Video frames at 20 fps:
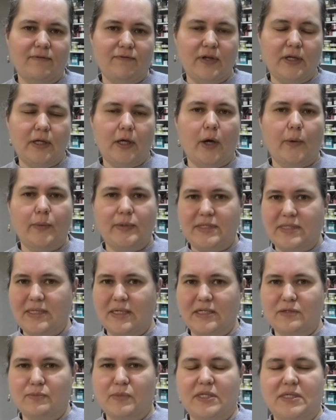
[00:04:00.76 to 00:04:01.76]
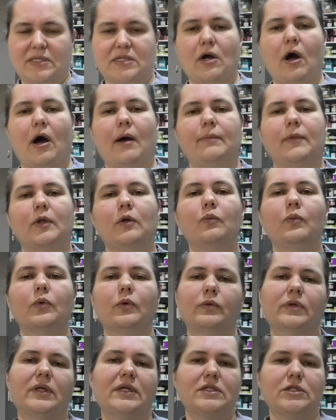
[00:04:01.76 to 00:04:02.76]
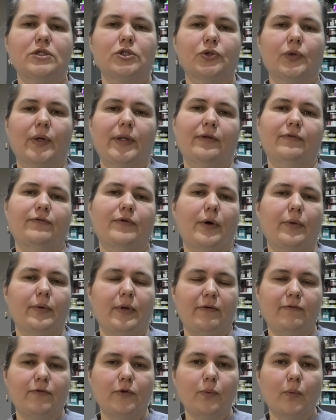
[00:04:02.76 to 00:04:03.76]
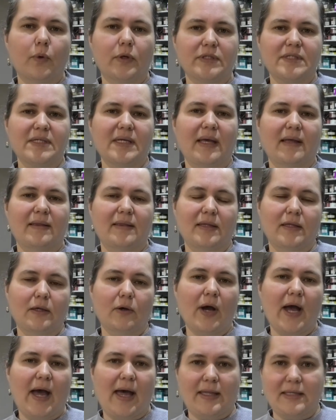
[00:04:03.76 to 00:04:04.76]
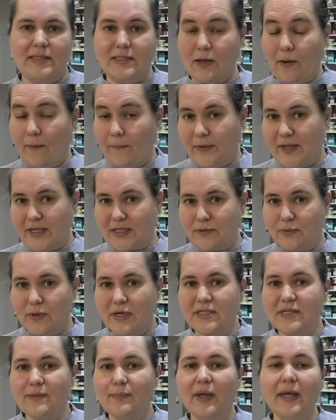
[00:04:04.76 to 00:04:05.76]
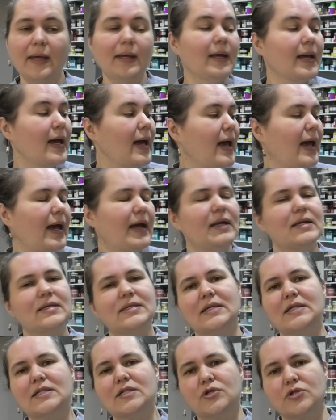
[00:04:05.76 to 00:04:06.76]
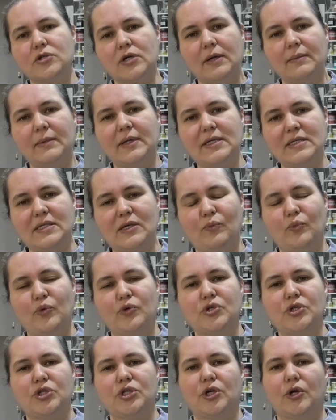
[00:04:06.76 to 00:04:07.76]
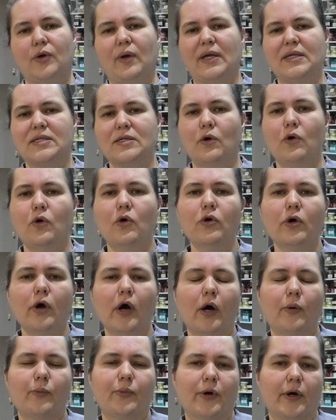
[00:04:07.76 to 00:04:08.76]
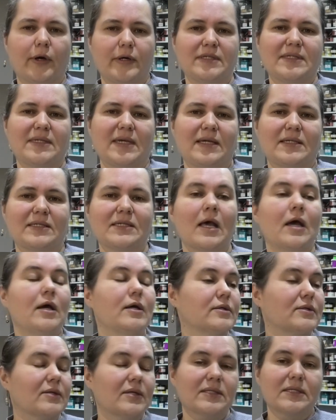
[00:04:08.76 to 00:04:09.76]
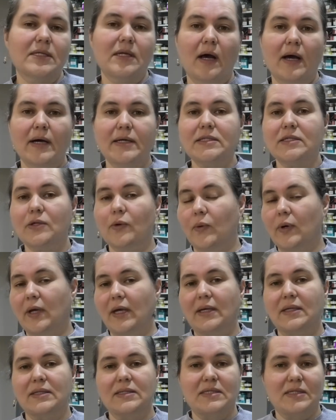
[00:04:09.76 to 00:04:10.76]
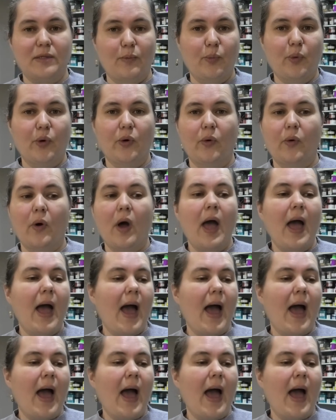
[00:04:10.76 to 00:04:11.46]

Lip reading: video in 6 months time, you will need to join the vault if you want to get your hands on this recipe. It is extremely simple to do. It's all cold process, so it's nice, quick, simple,